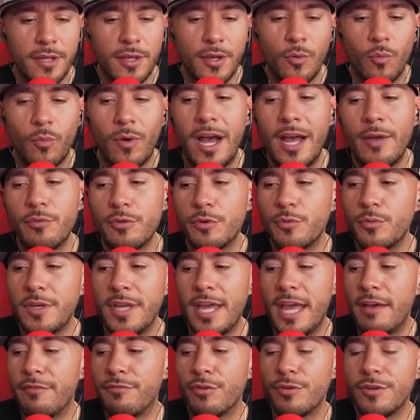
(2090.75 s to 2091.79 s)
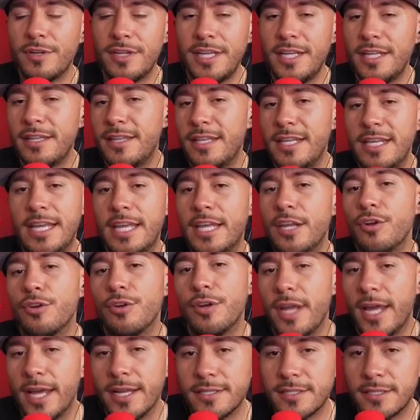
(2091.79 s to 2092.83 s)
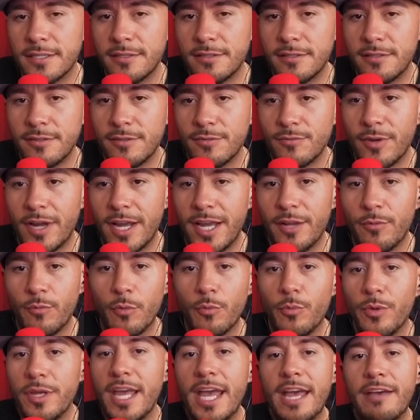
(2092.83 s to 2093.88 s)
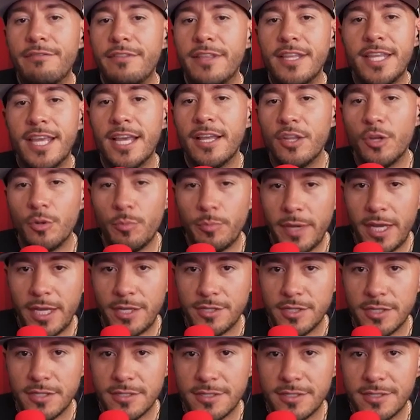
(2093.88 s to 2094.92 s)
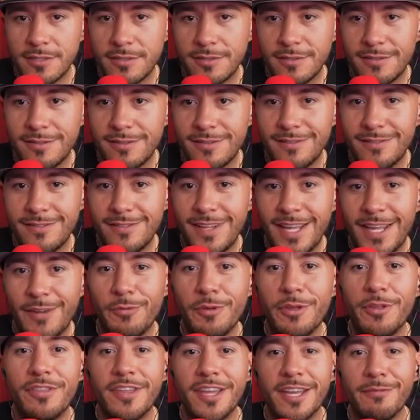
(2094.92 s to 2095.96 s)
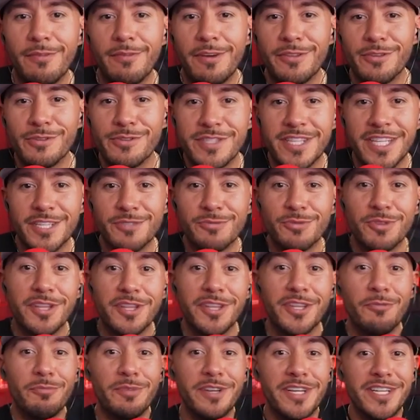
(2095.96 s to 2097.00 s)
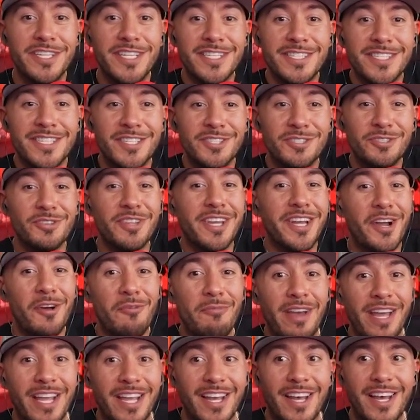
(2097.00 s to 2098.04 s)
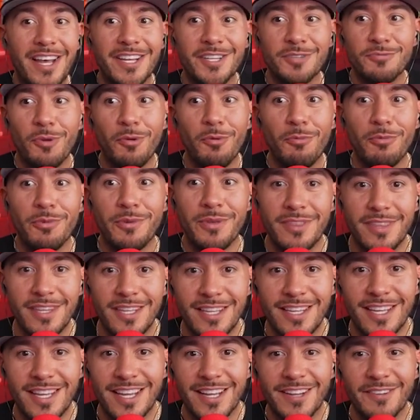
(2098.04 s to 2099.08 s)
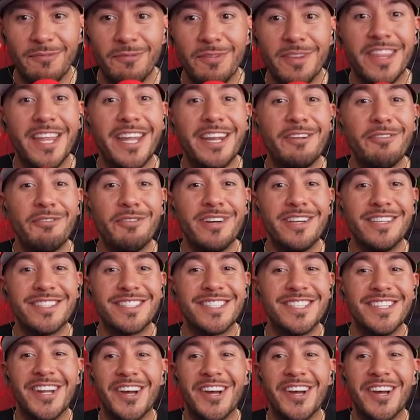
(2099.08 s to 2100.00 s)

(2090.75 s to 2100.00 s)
why would we ever need the internet, right? When we have the yellow pages. And when you think about those things with a little bit of distance, you're like, oh my gosh, what were we thinking? But then it was,